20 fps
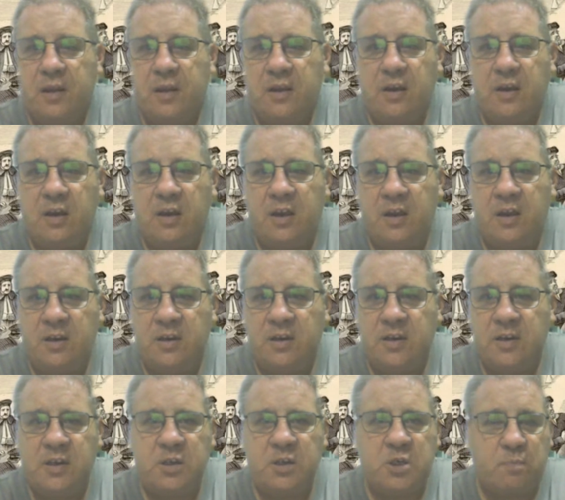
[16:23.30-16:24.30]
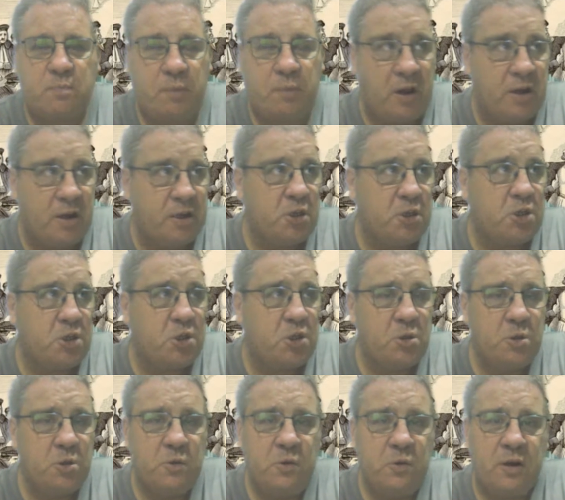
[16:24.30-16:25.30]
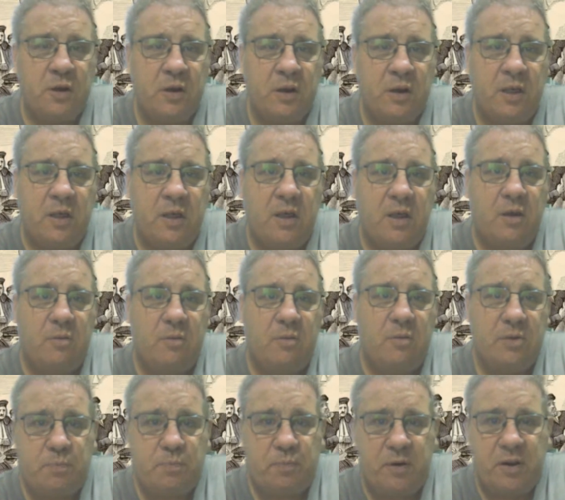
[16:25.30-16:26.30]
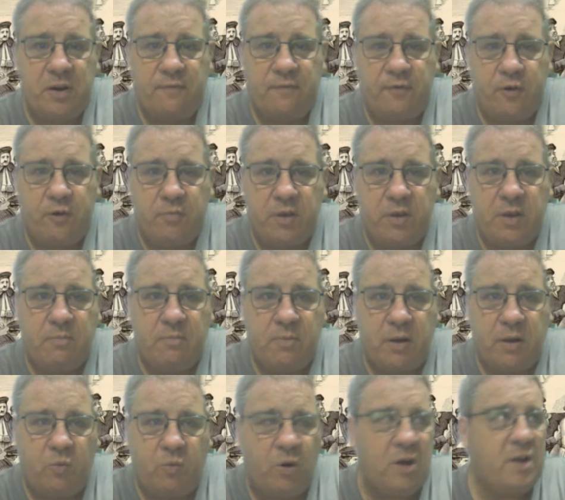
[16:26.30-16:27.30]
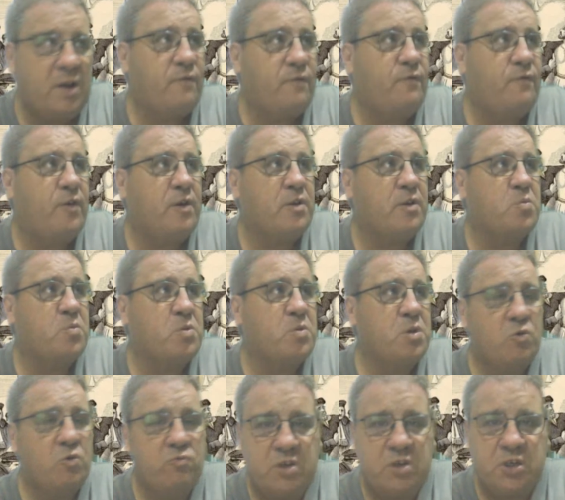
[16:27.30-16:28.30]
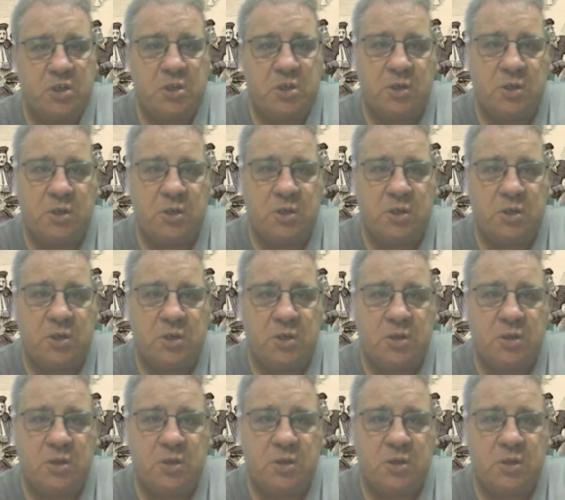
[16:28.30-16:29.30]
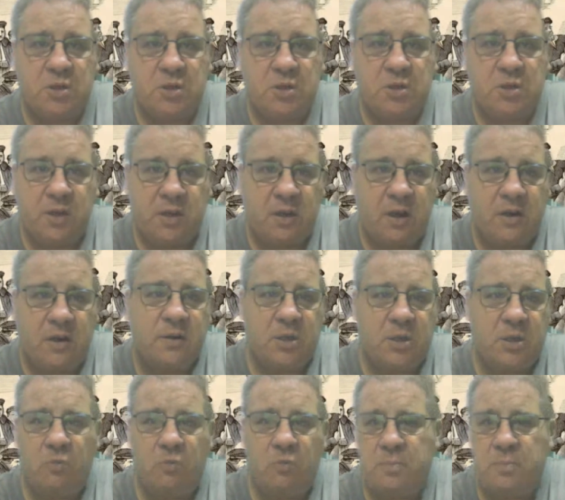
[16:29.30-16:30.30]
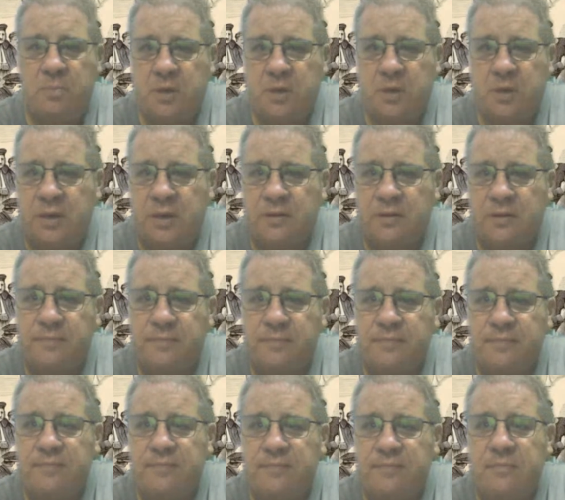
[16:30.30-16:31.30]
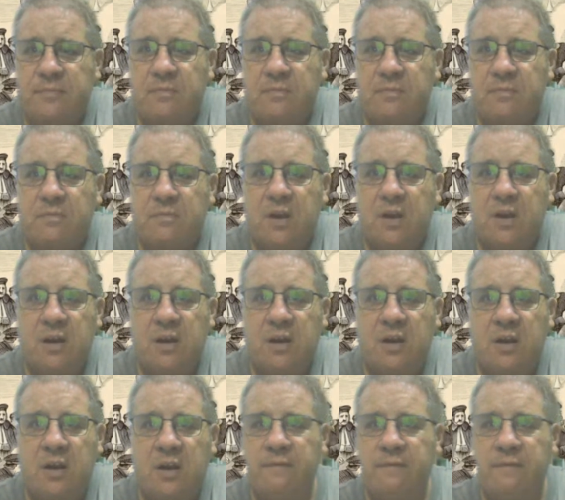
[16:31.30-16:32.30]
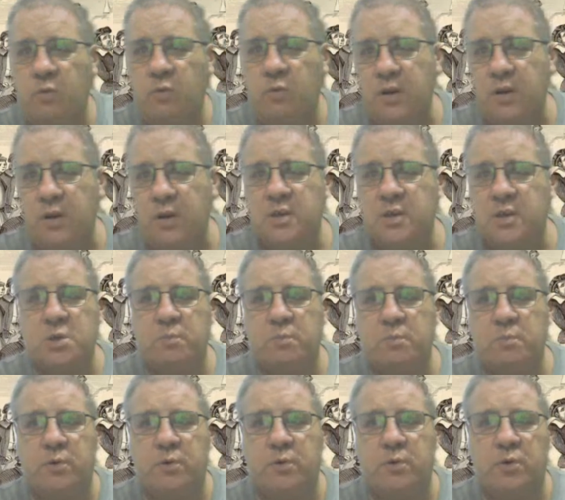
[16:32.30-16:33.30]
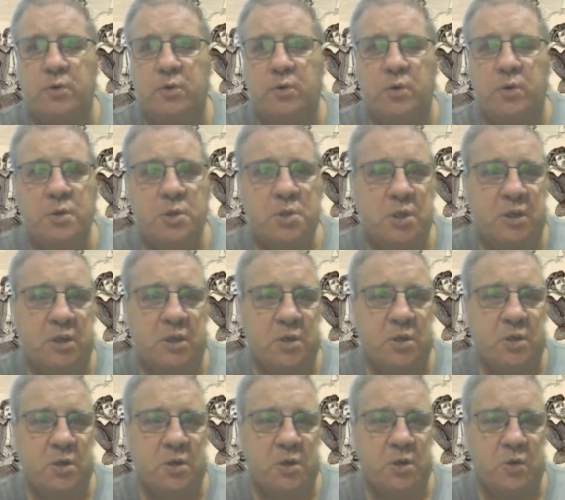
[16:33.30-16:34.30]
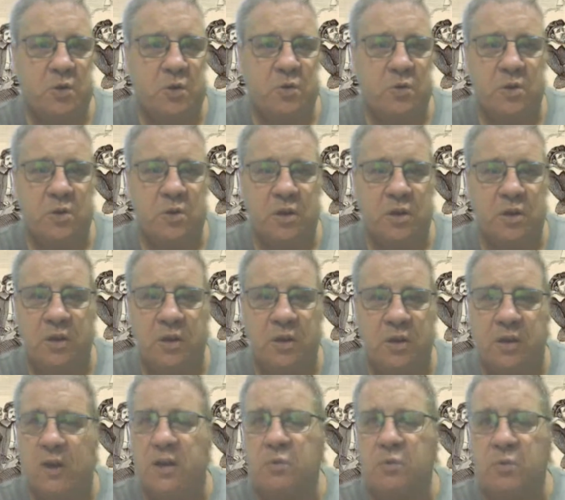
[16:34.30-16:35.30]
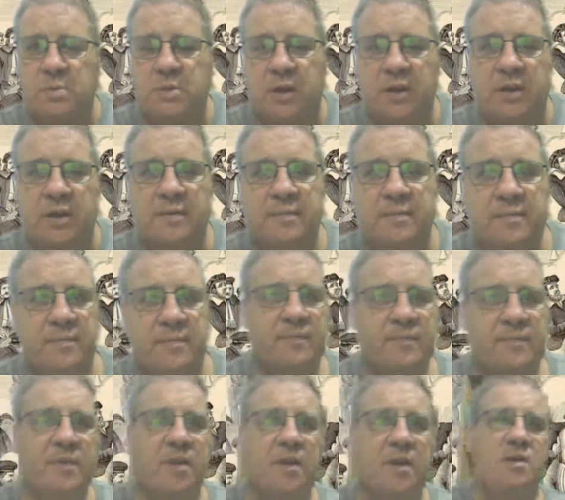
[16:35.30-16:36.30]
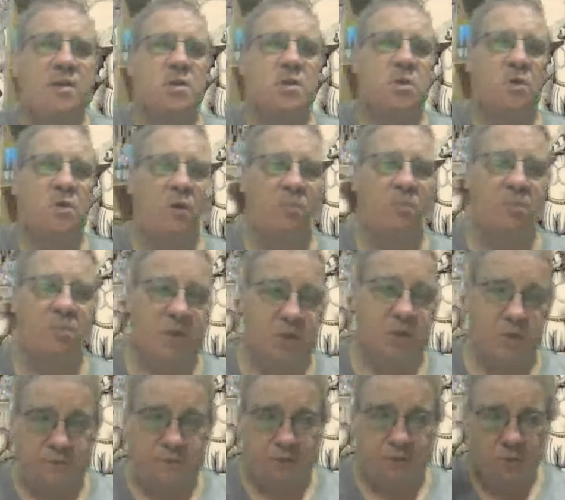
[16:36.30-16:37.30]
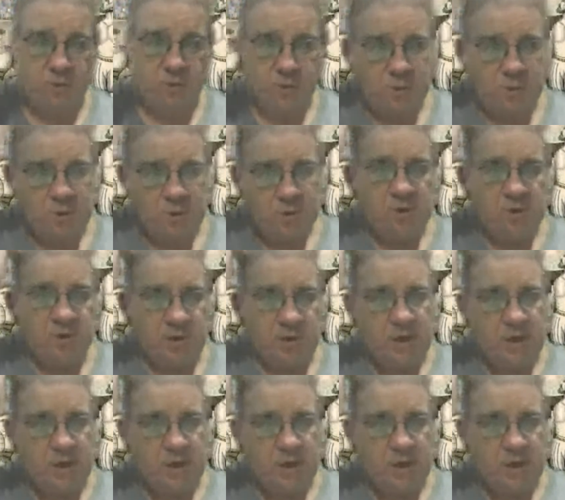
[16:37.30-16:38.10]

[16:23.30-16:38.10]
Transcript: and inspired you. Please pray for me and my wife as we do mission in Ghana. That's our website. And uh, if you want to support us, you can do that at the website. So God bless you, folks, and keep us